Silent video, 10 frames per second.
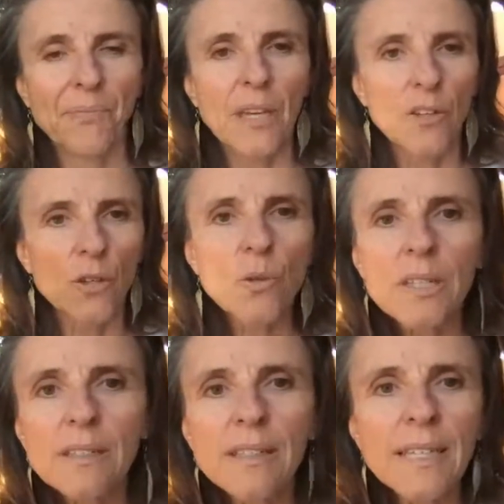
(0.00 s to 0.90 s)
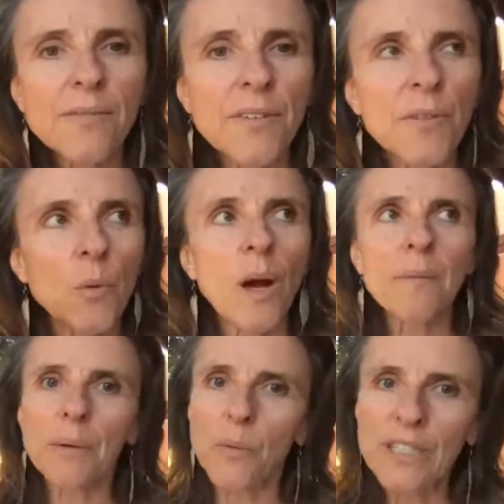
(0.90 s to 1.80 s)
You could leave if you want,
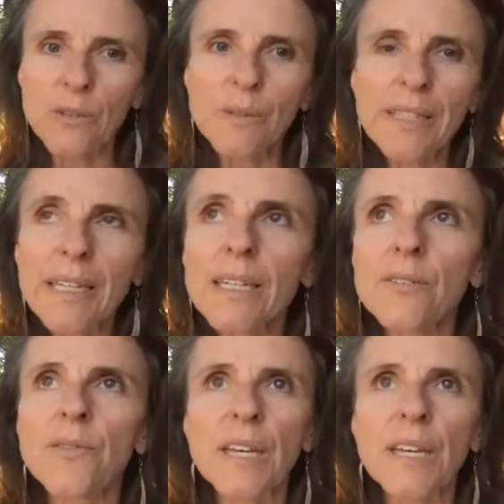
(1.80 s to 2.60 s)
but when you leave,